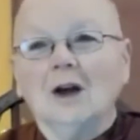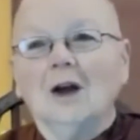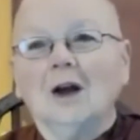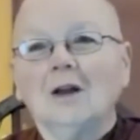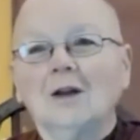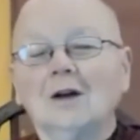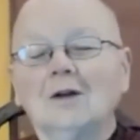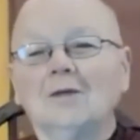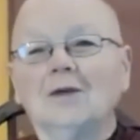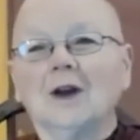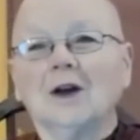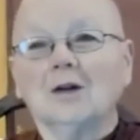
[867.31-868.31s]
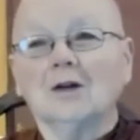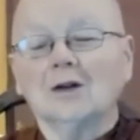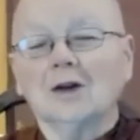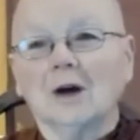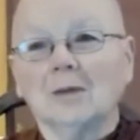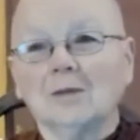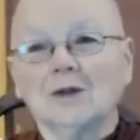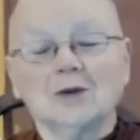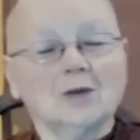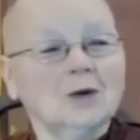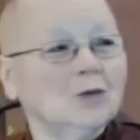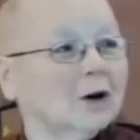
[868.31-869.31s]
And then at other times,
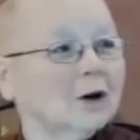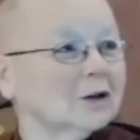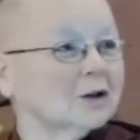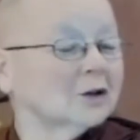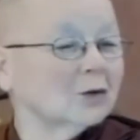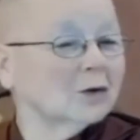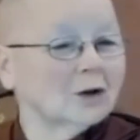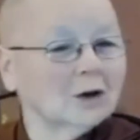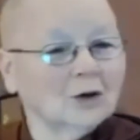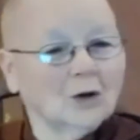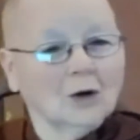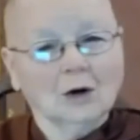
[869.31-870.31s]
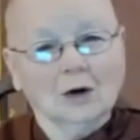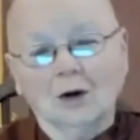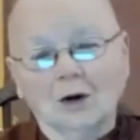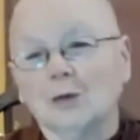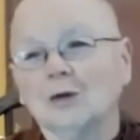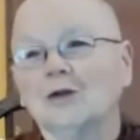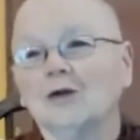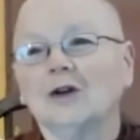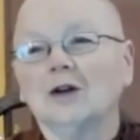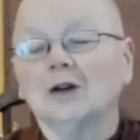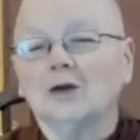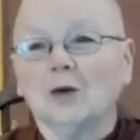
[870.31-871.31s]
we practice what they call open
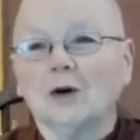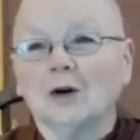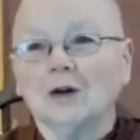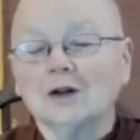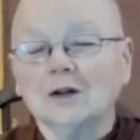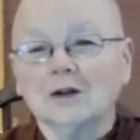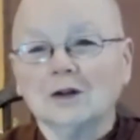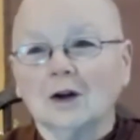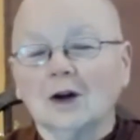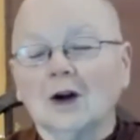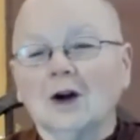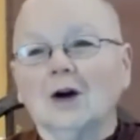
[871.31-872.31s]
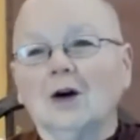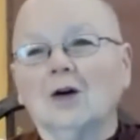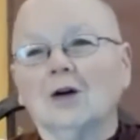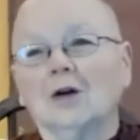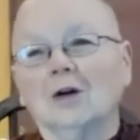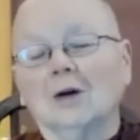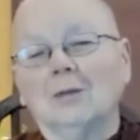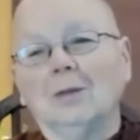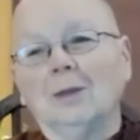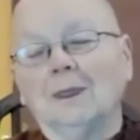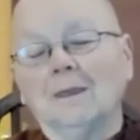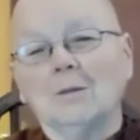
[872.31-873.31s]
field of awareness, or
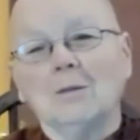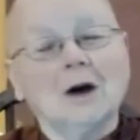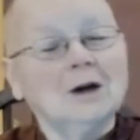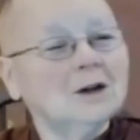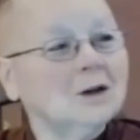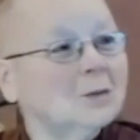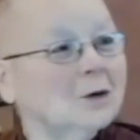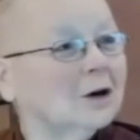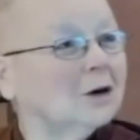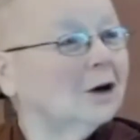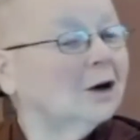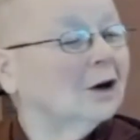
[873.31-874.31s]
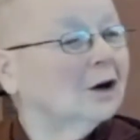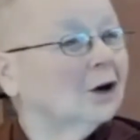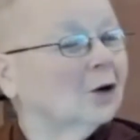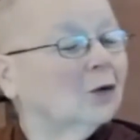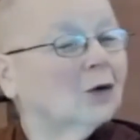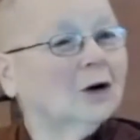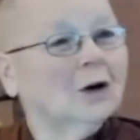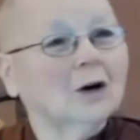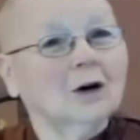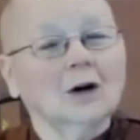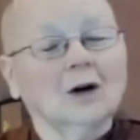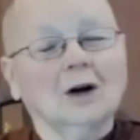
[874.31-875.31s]
mind in the middle, where